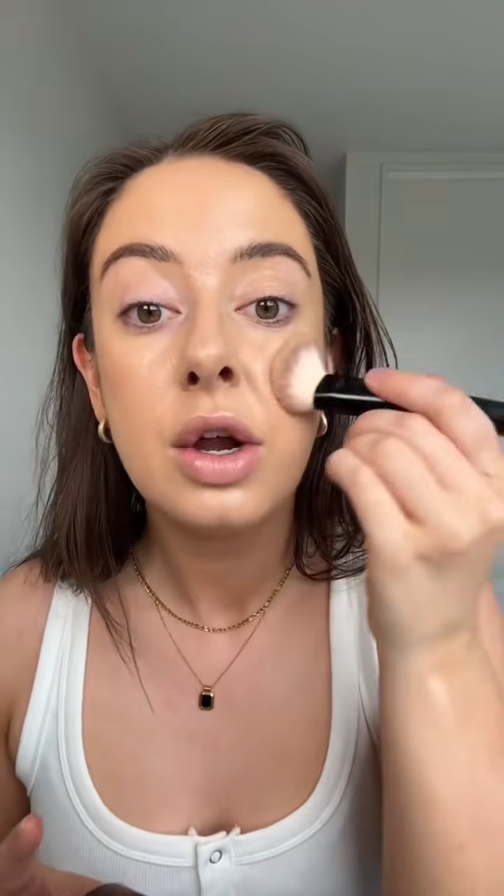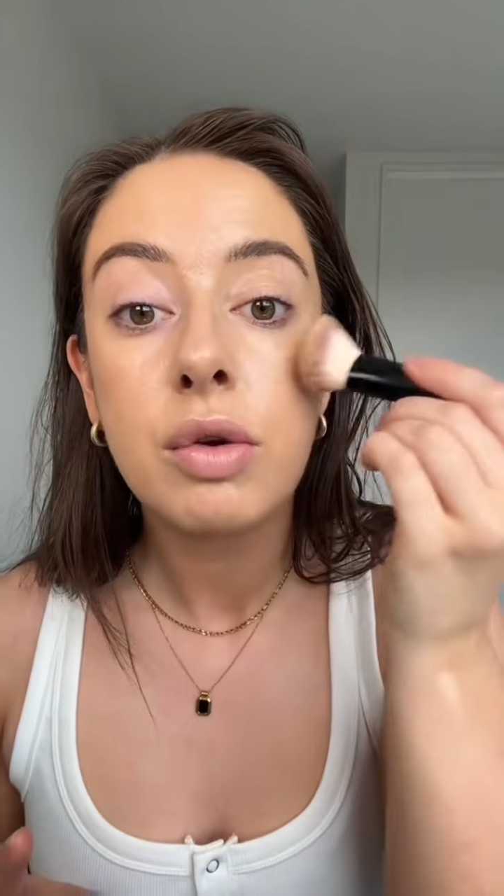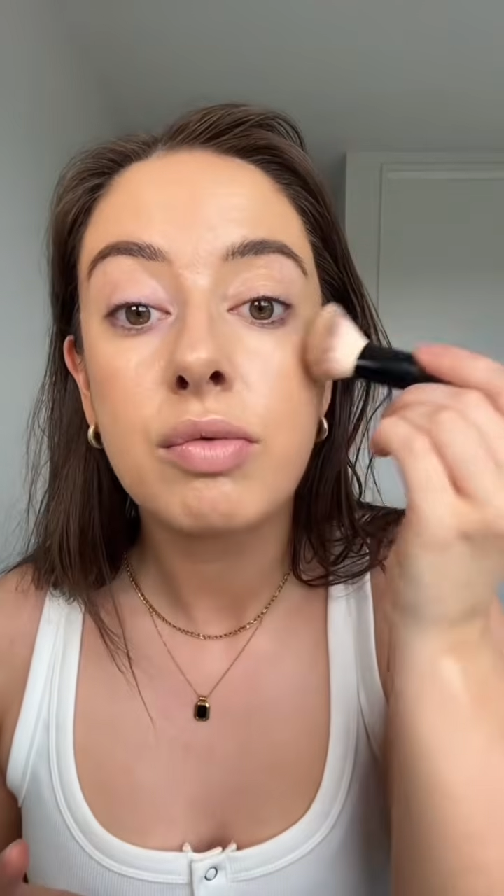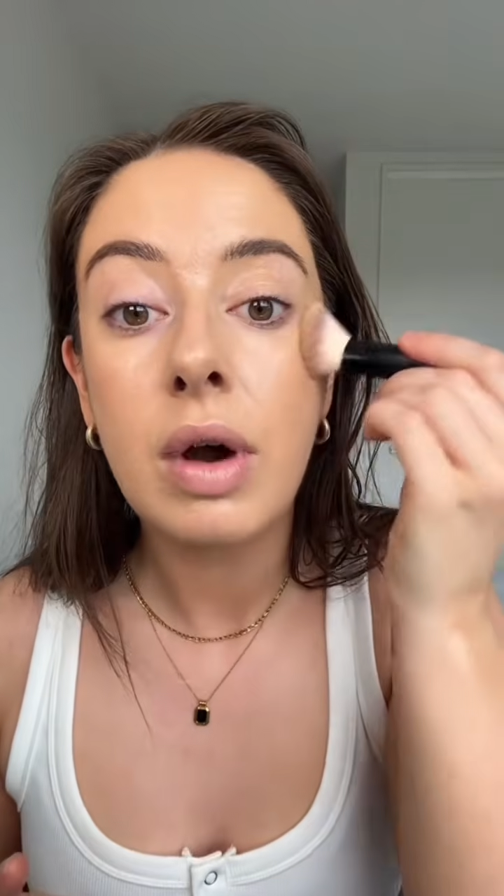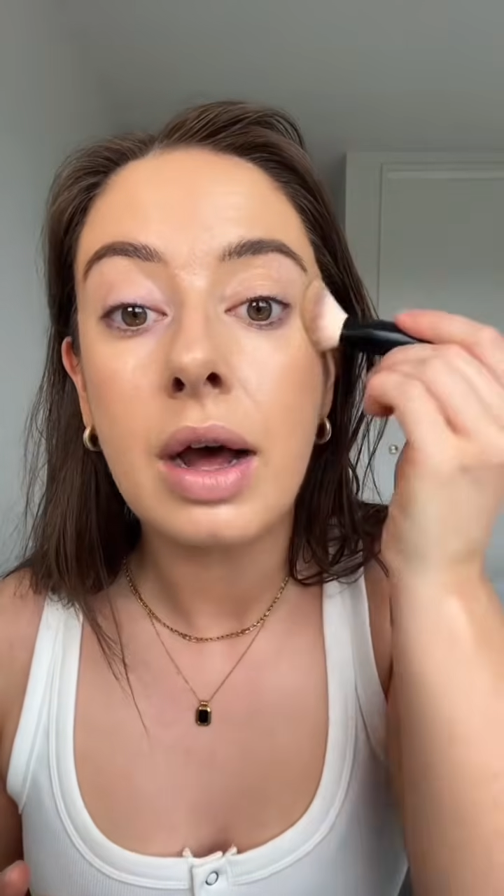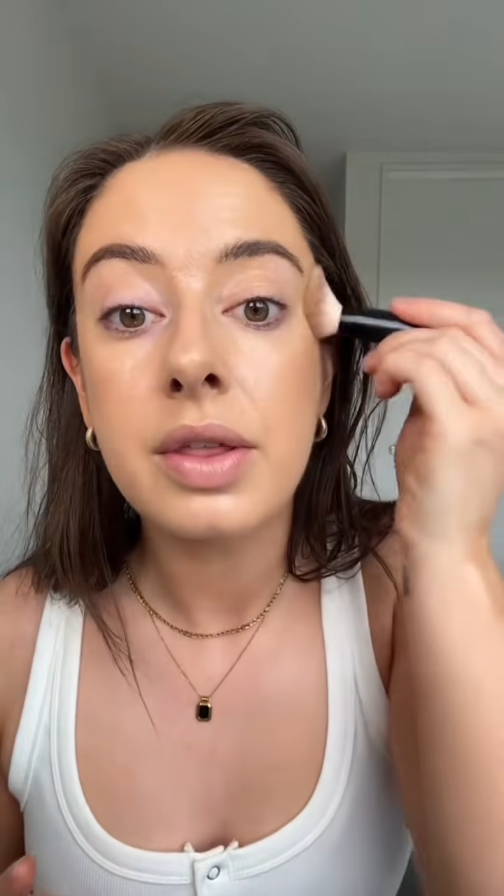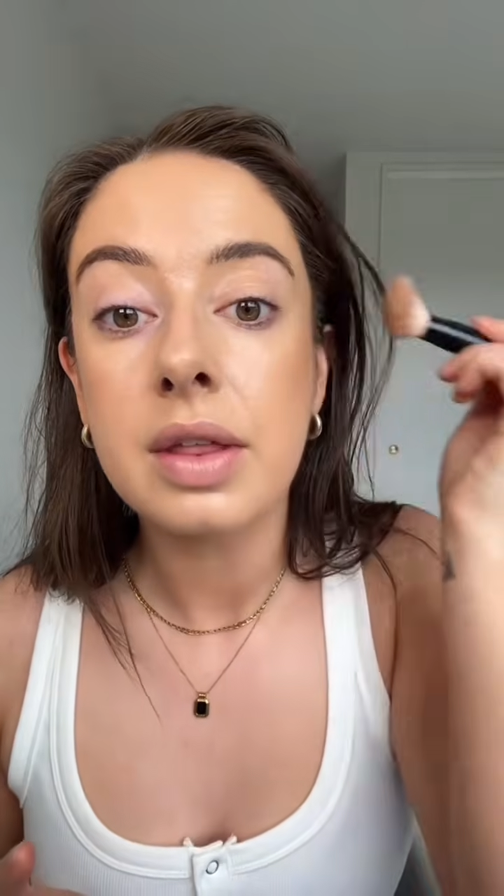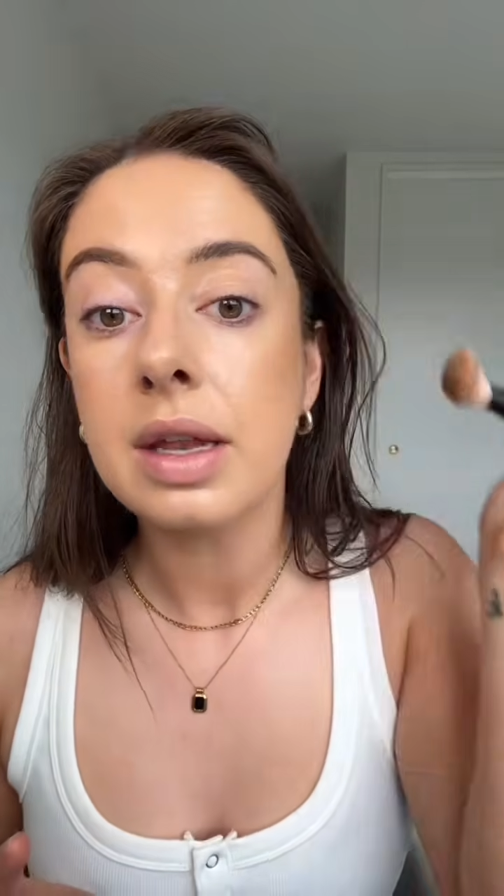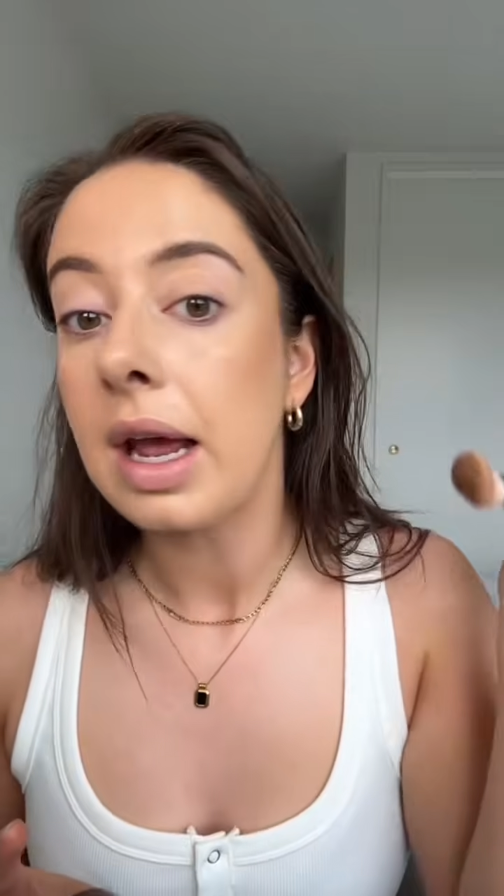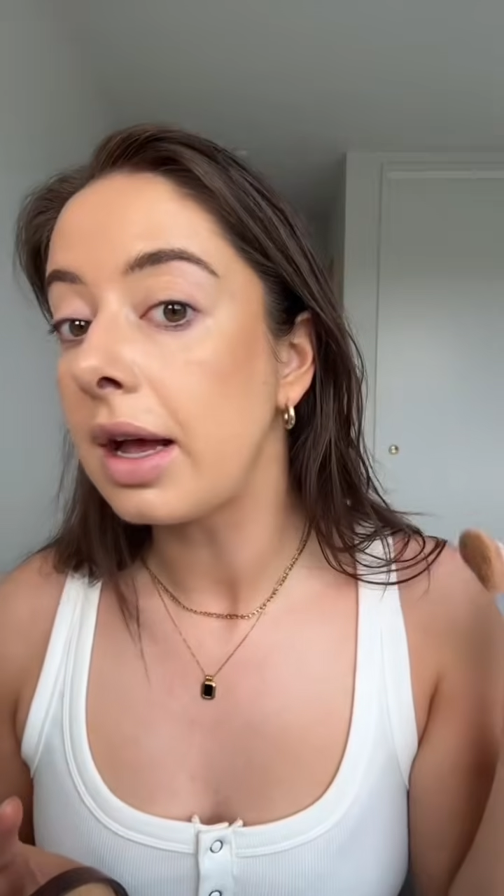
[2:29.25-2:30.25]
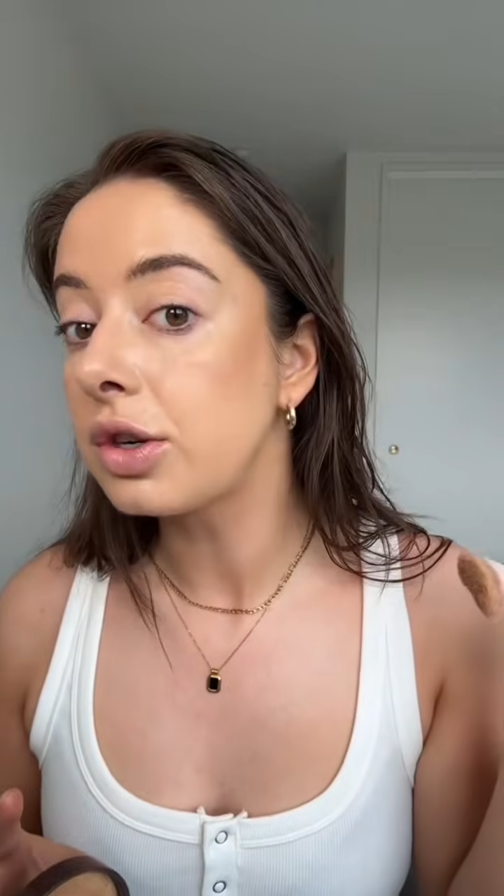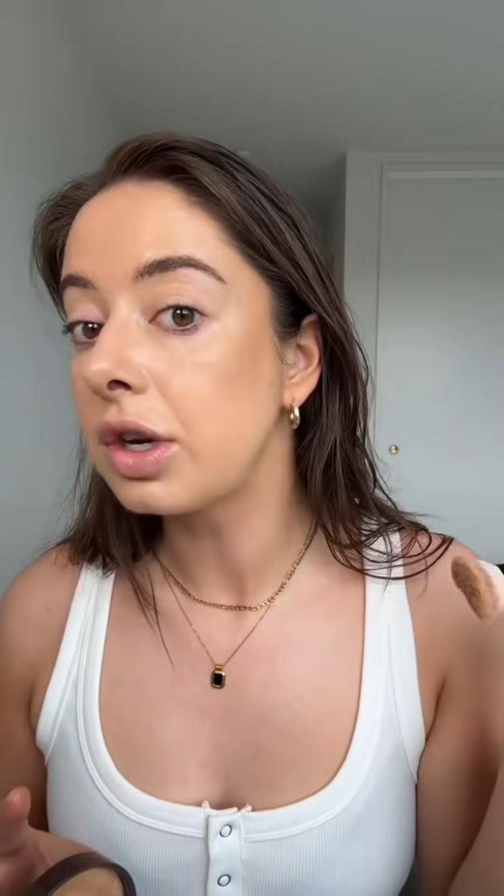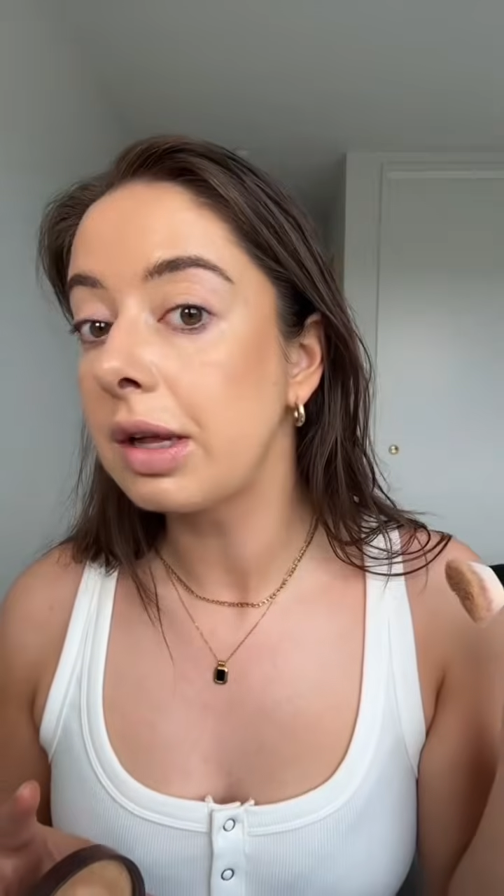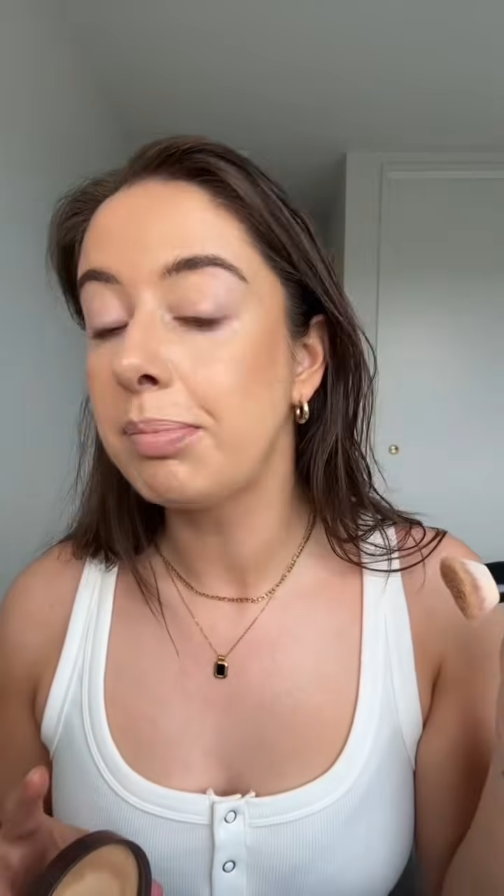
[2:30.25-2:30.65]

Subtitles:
rather than actually